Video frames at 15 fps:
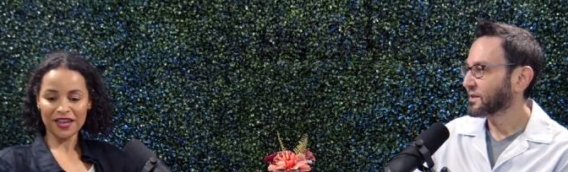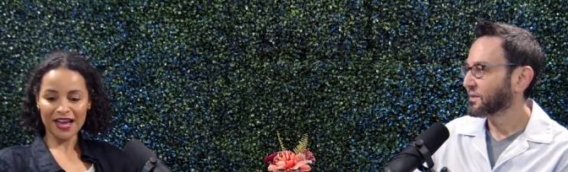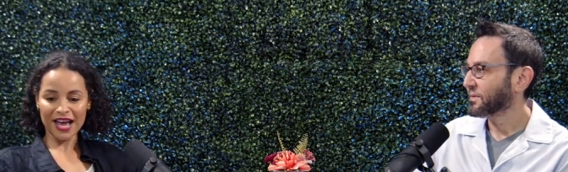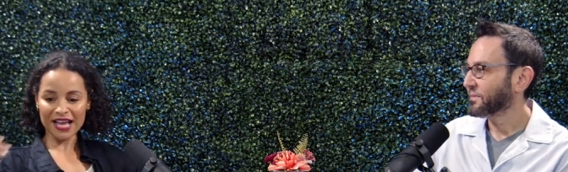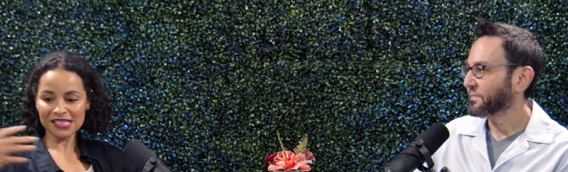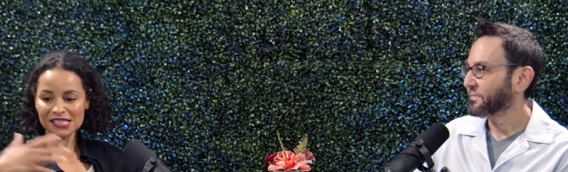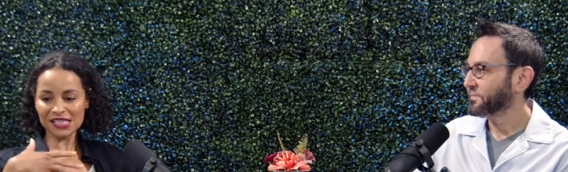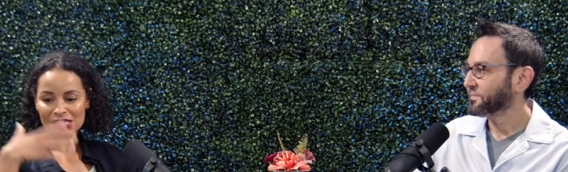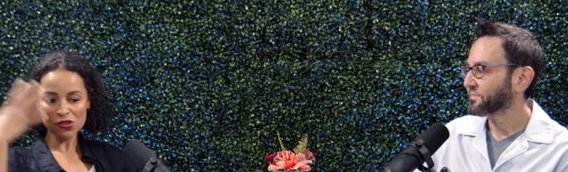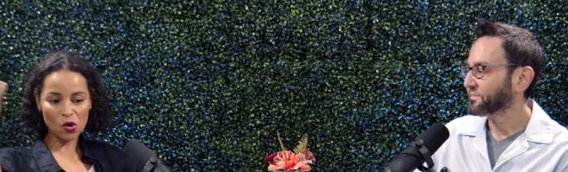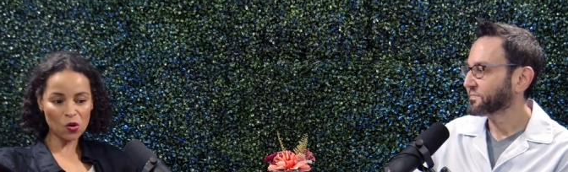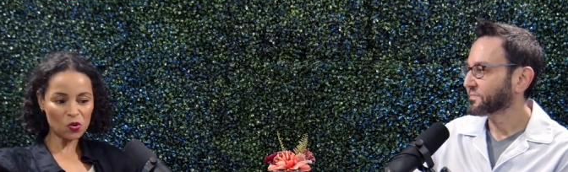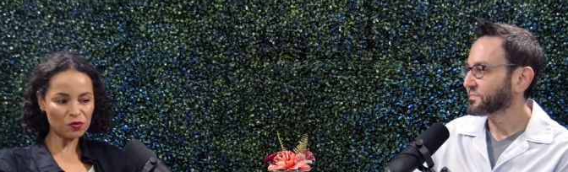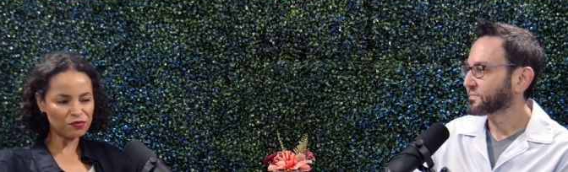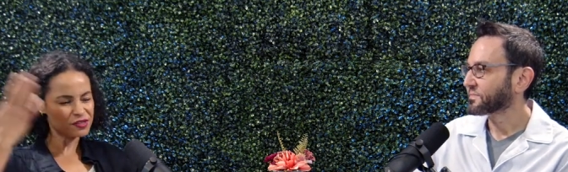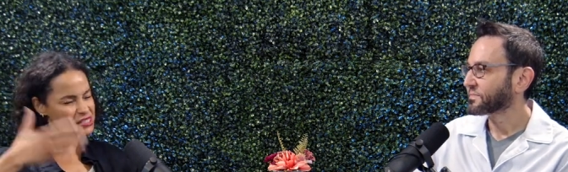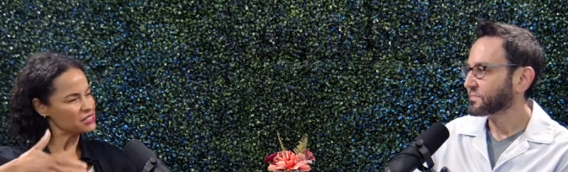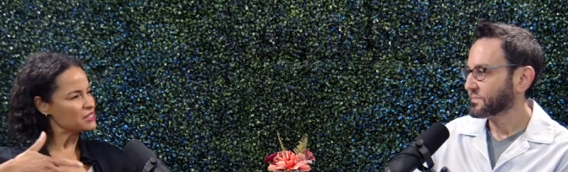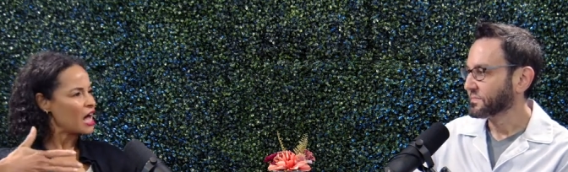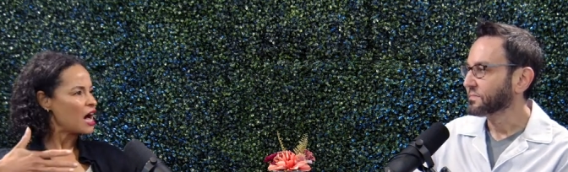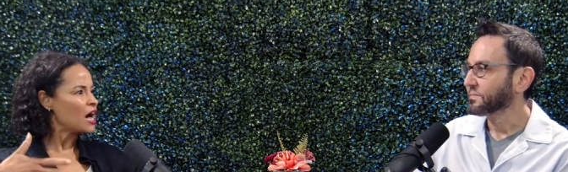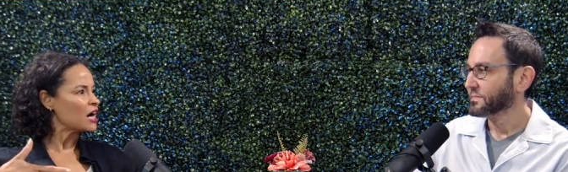Speaker 1: has this whole
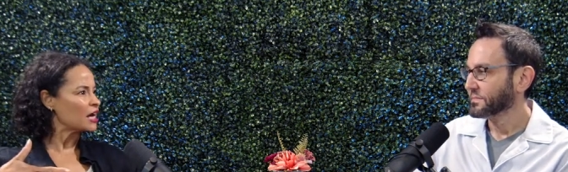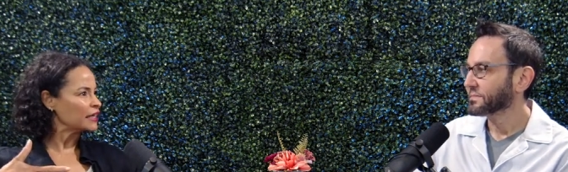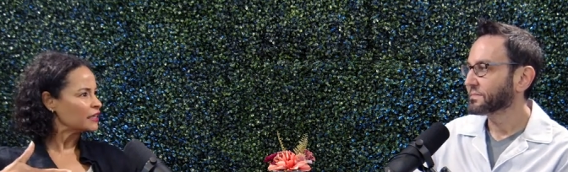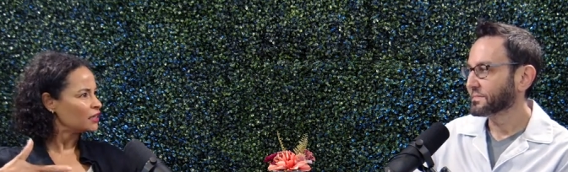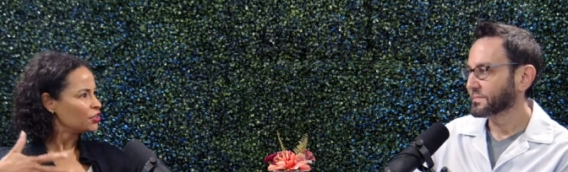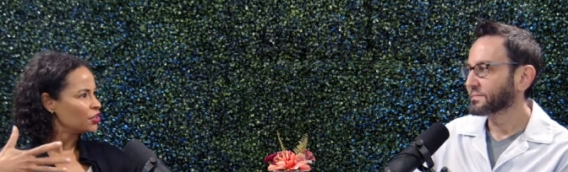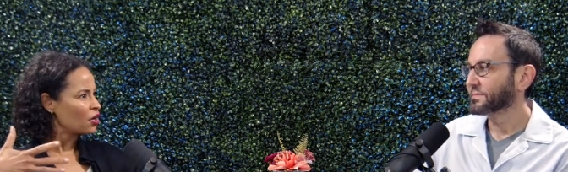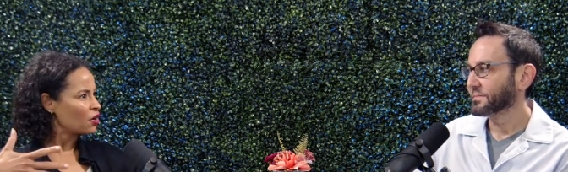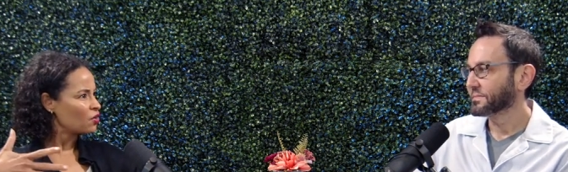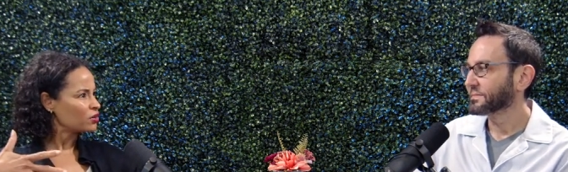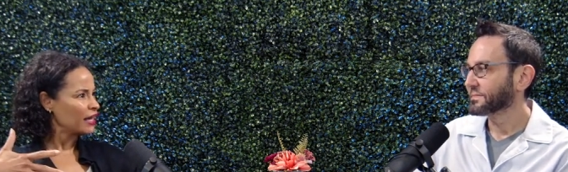facade, you know,